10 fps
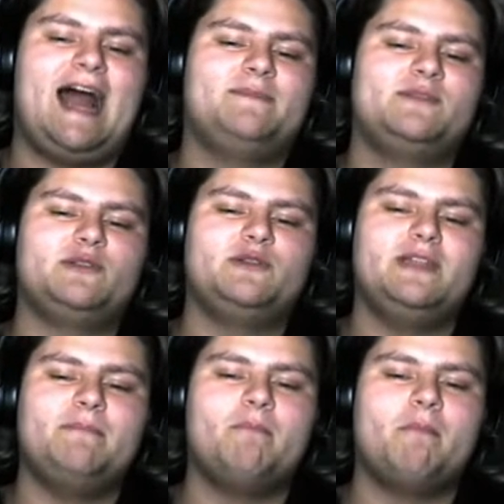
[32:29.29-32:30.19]

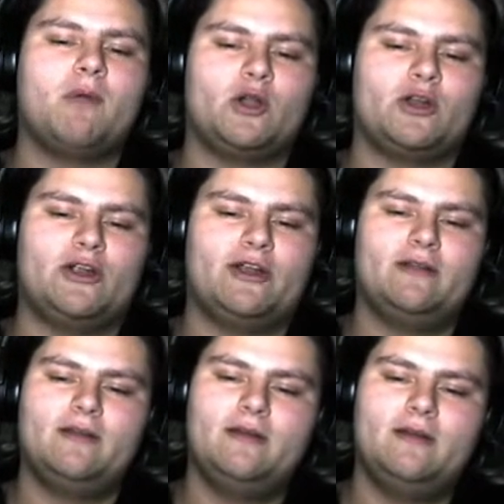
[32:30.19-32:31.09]
absolutely murdered.
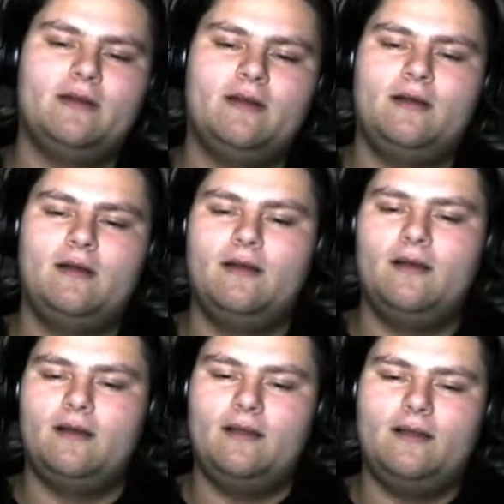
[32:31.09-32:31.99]

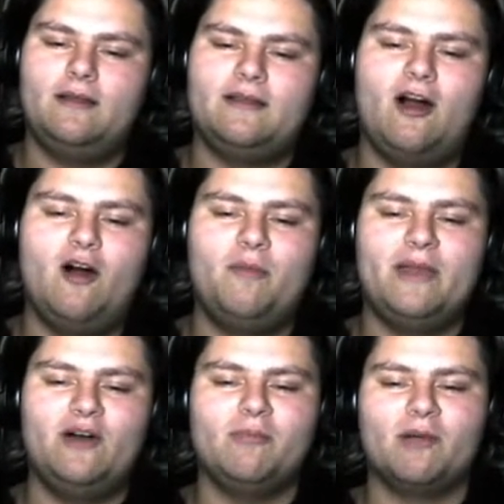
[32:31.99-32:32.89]
Gall
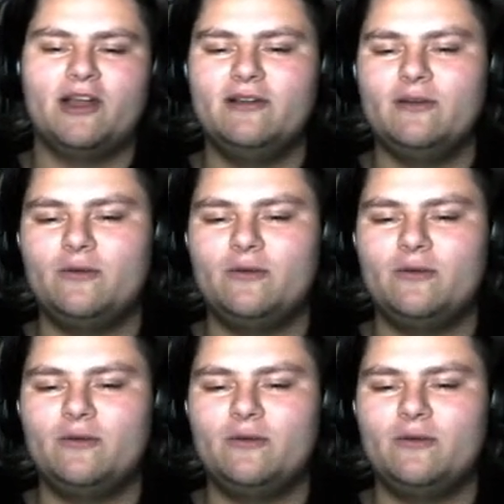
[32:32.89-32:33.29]
Pilbert.